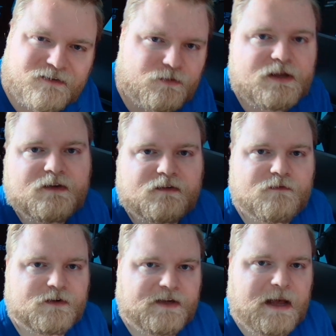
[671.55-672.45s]
It's really just
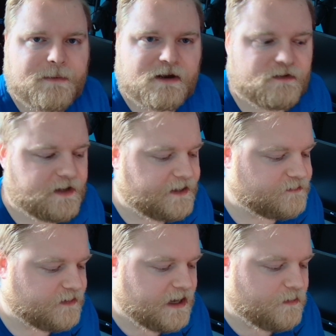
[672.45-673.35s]
if you're tapping on your
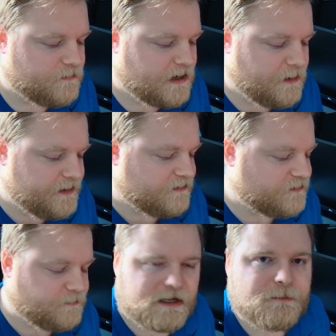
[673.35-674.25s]
desk, how easy
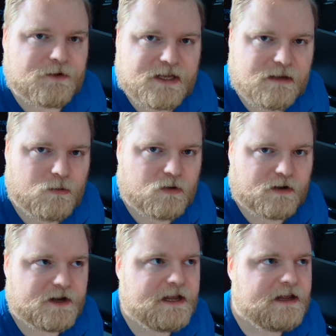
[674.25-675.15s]
does it pick up your
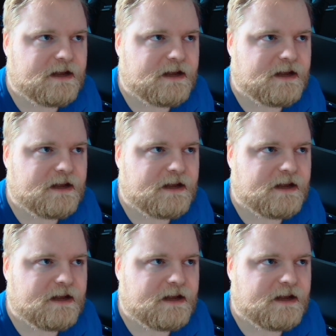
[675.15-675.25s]
keyboard?